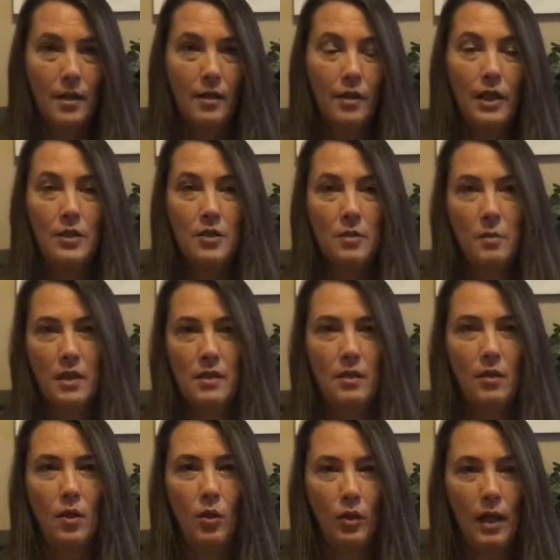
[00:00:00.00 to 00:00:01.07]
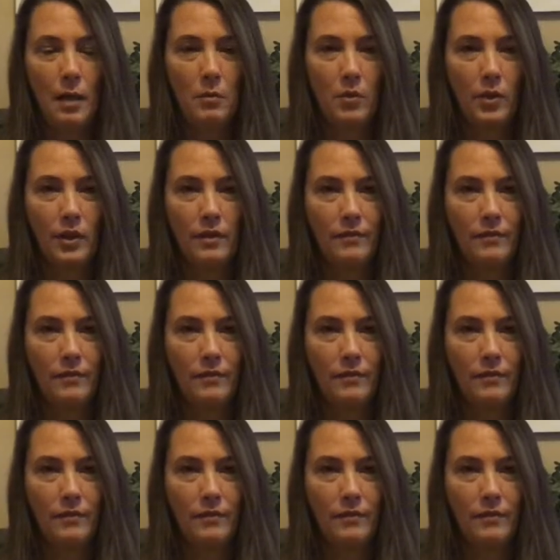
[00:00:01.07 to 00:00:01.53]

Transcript: So it just makes it a whole lot more